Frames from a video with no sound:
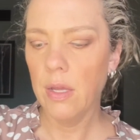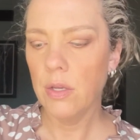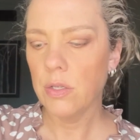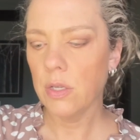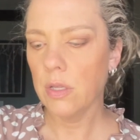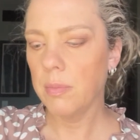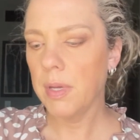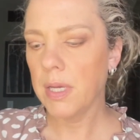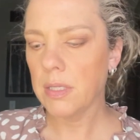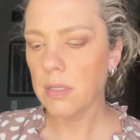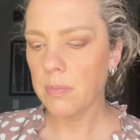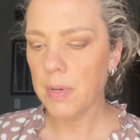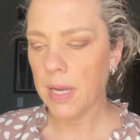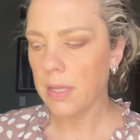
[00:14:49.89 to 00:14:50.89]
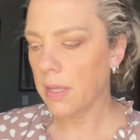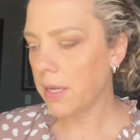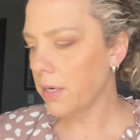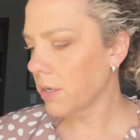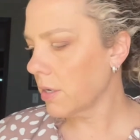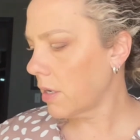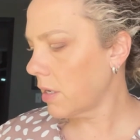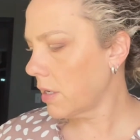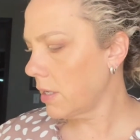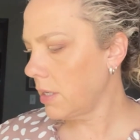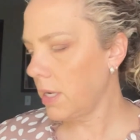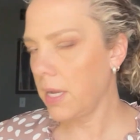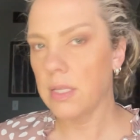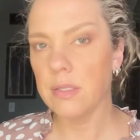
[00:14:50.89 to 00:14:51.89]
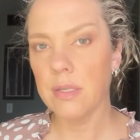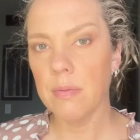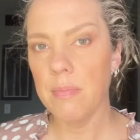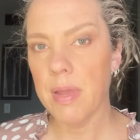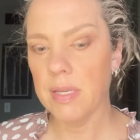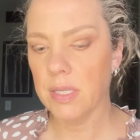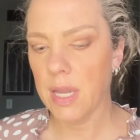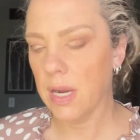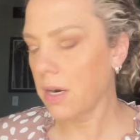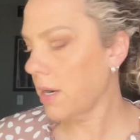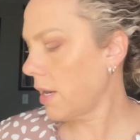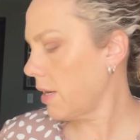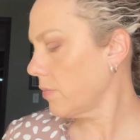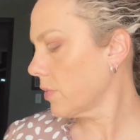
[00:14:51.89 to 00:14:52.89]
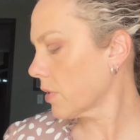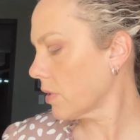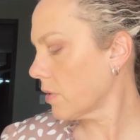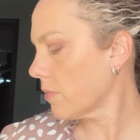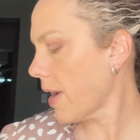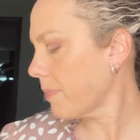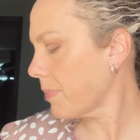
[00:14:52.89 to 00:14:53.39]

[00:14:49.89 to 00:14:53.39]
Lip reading: So let me get some eyeliner on and some mascara and we're gonna wrap